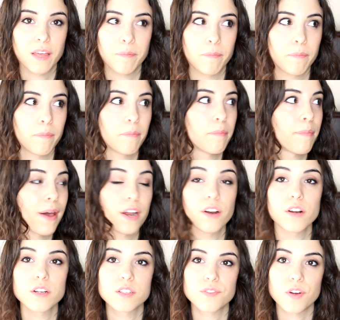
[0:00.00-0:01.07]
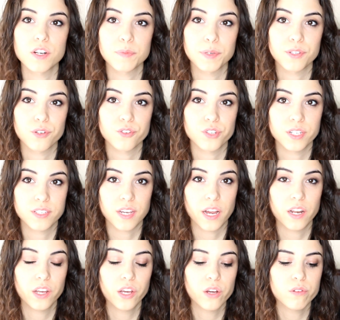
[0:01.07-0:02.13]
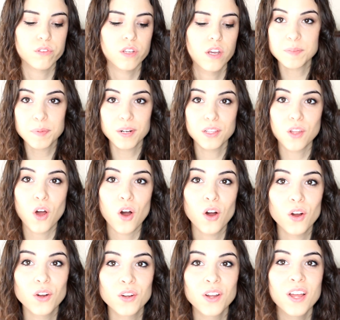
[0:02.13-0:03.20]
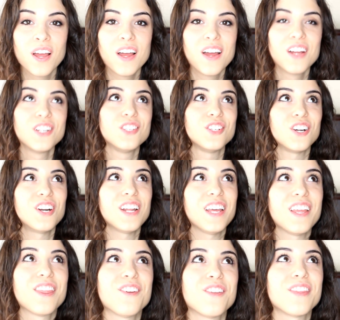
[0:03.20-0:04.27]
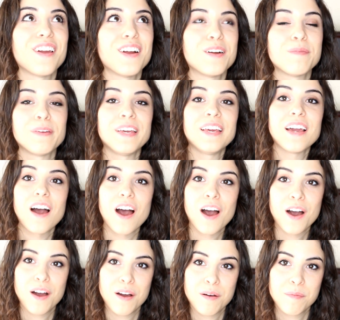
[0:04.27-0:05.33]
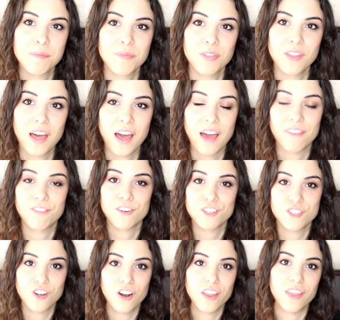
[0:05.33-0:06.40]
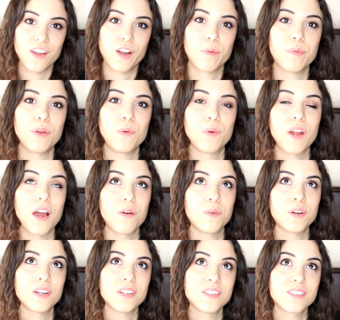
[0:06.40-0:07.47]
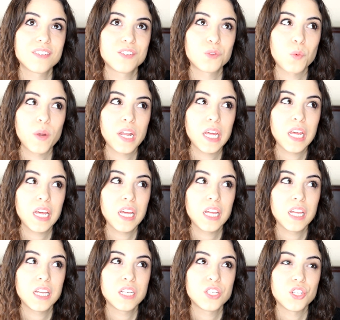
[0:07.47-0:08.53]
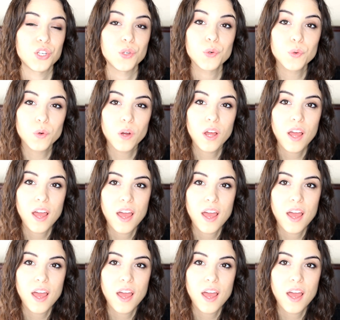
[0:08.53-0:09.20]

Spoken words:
get better as far as my social anxiety goes. It's been a long journey through therapy. I first started therapy when I was 22